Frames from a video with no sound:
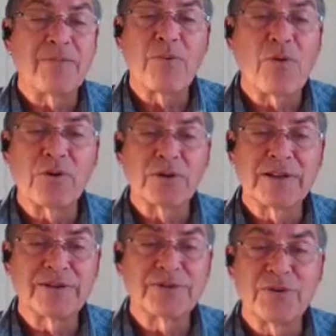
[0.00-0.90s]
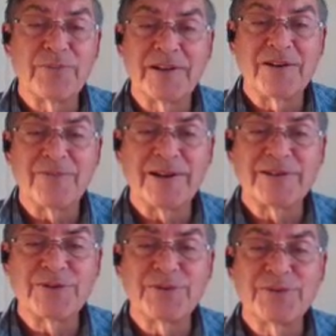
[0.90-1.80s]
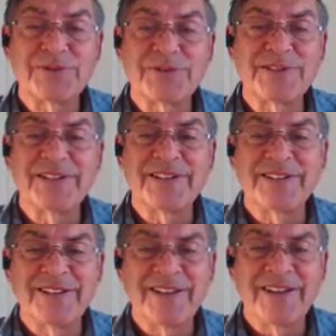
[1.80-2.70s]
how poorly so many of my students did.